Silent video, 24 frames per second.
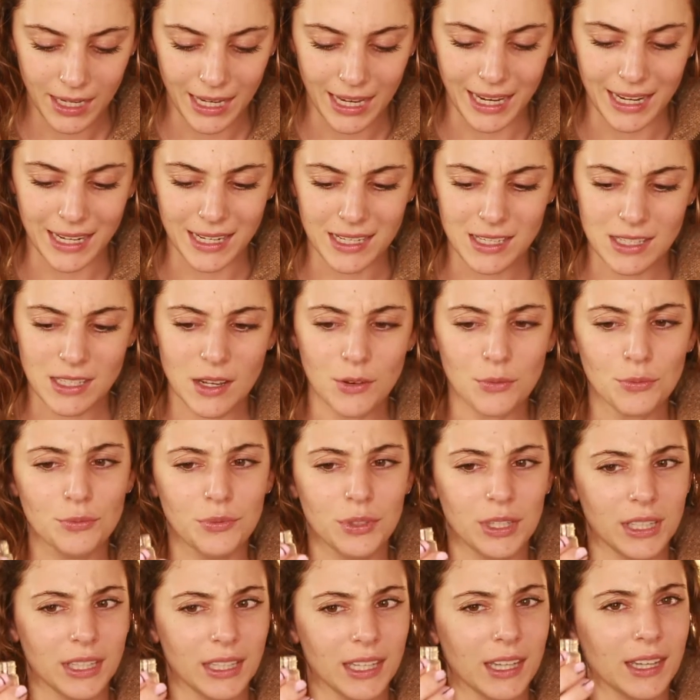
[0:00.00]
It is a
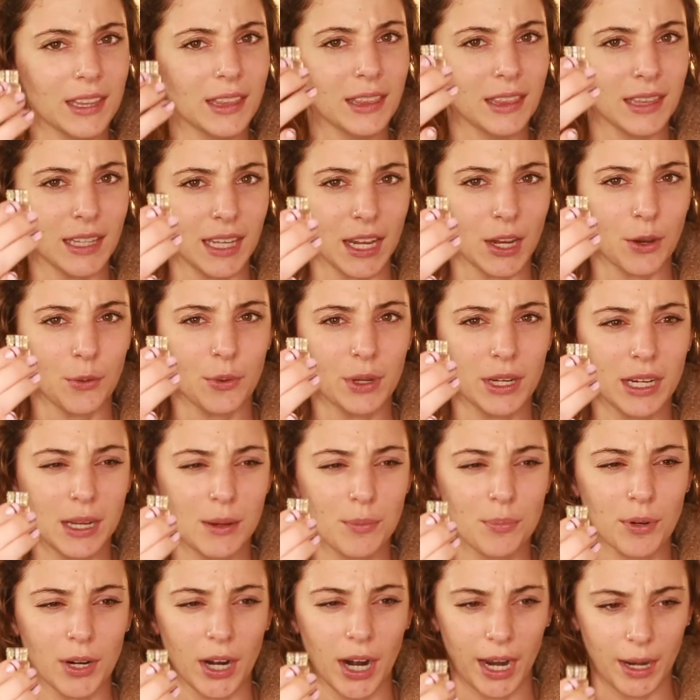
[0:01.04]
really liquidy
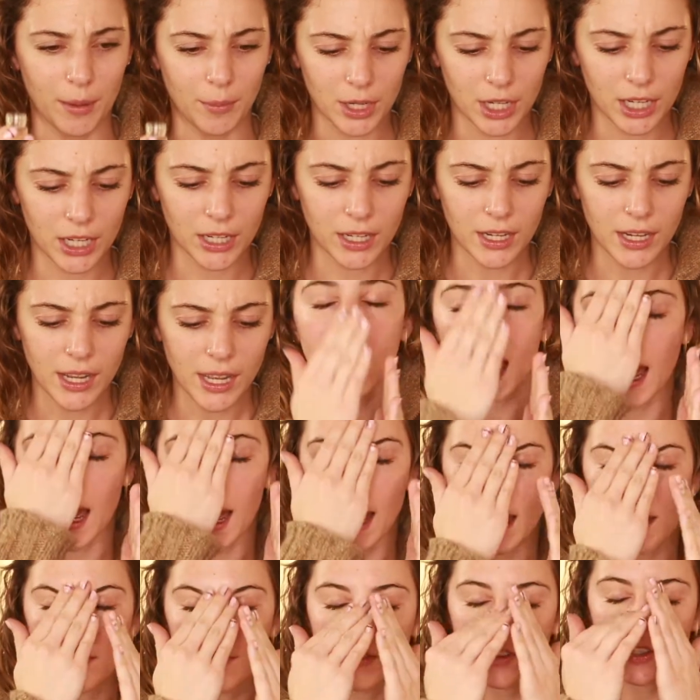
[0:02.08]
primer.
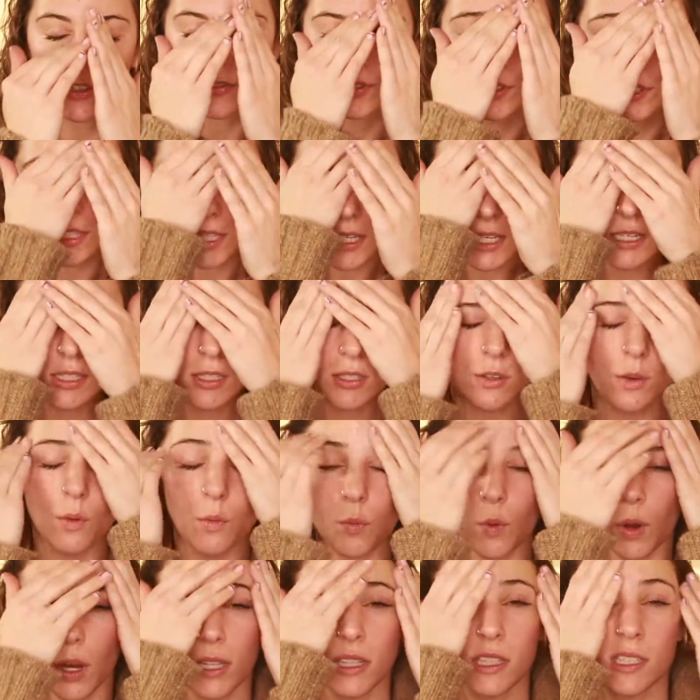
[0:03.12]
I've used this
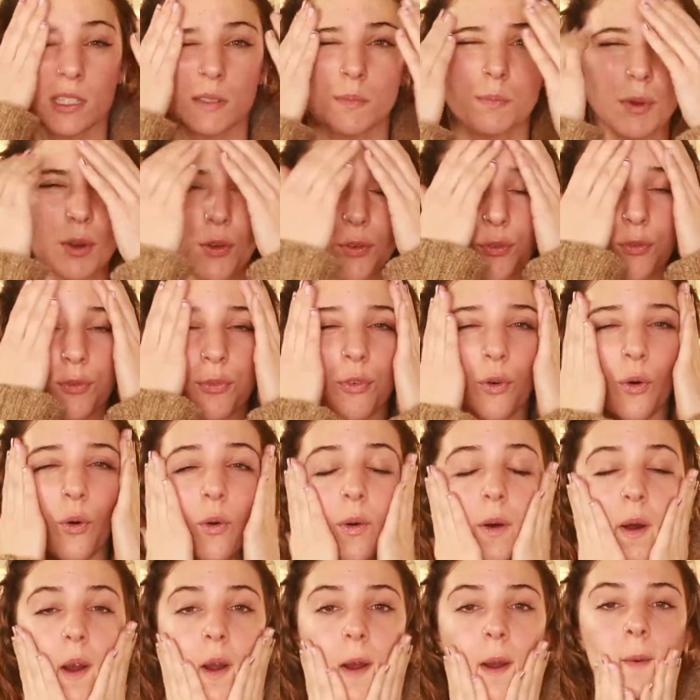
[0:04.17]
once
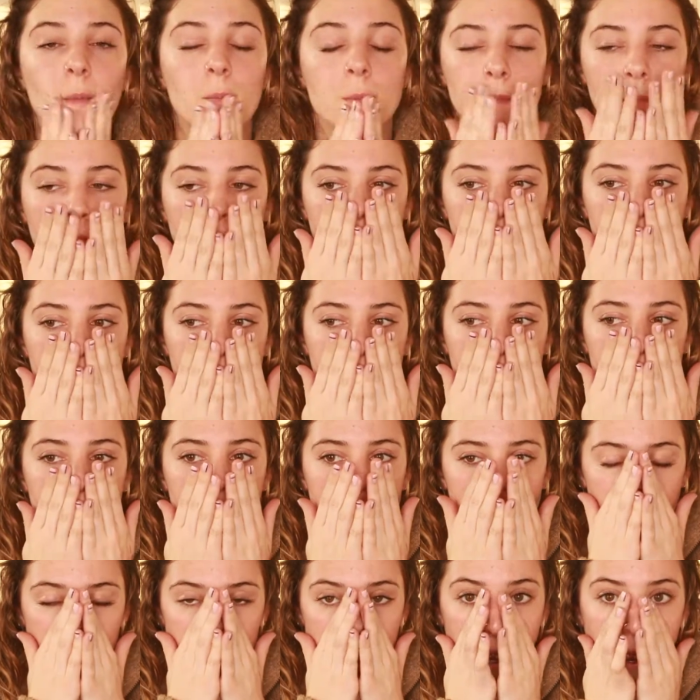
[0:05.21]
before.
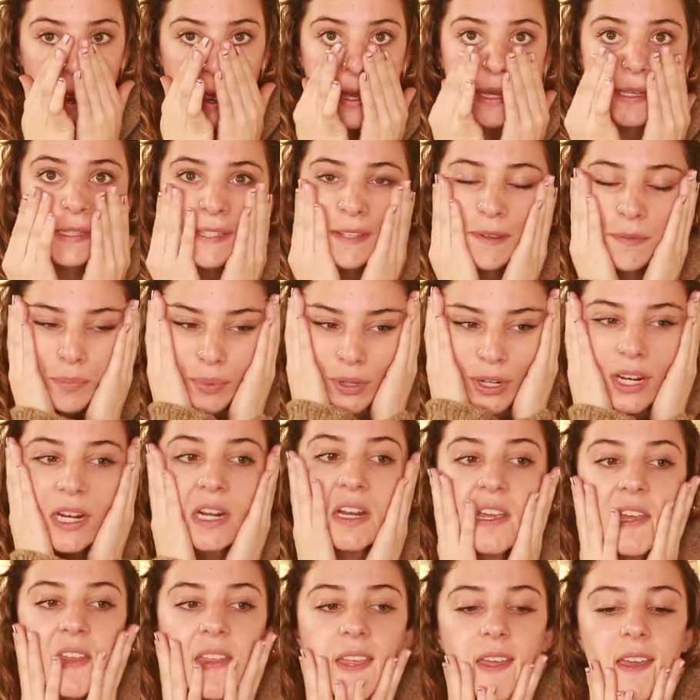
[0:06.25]
It has a
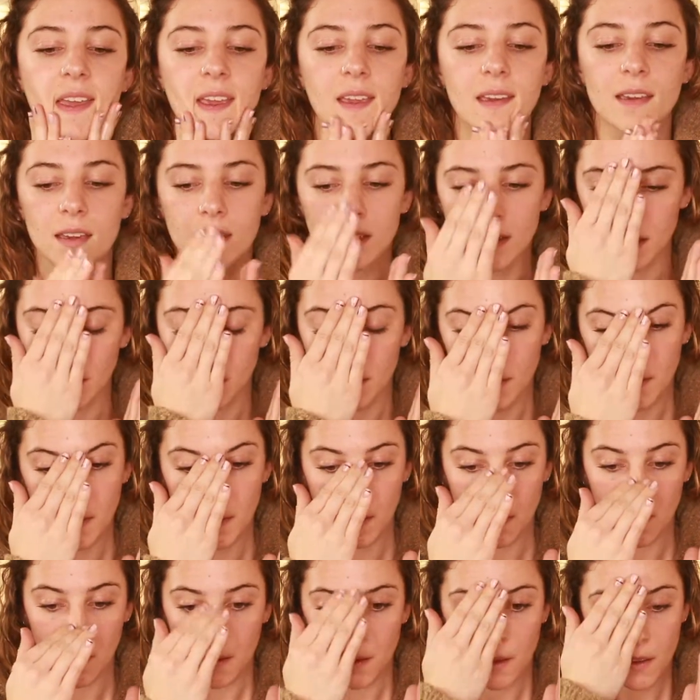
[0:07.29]
pretty, like,
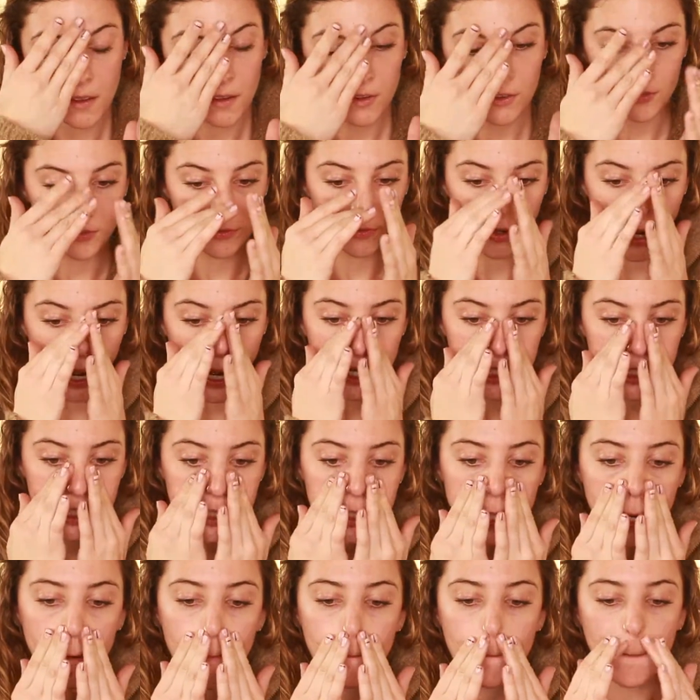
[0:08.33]

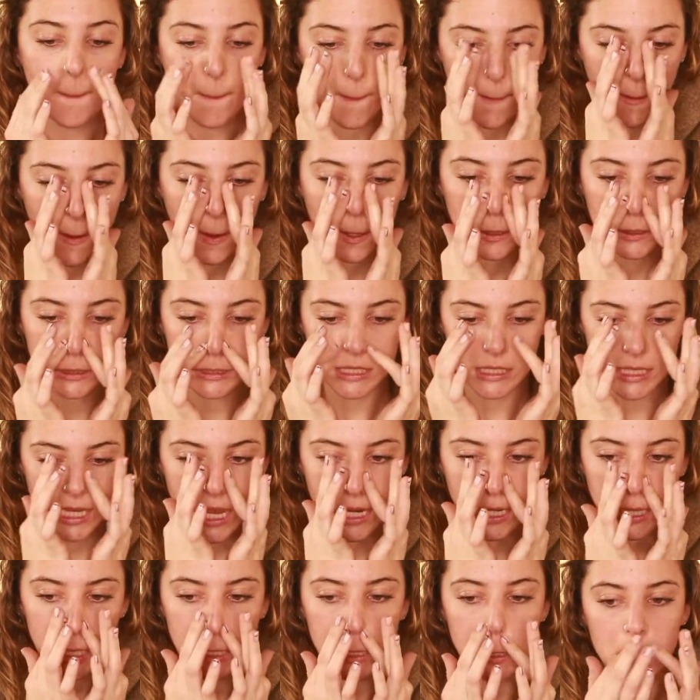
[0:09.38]
fresh
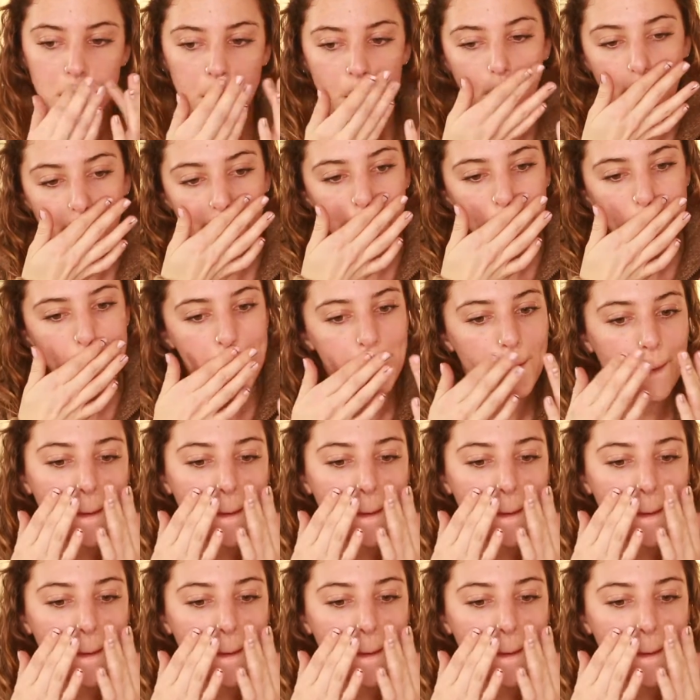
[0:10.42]
scent to it,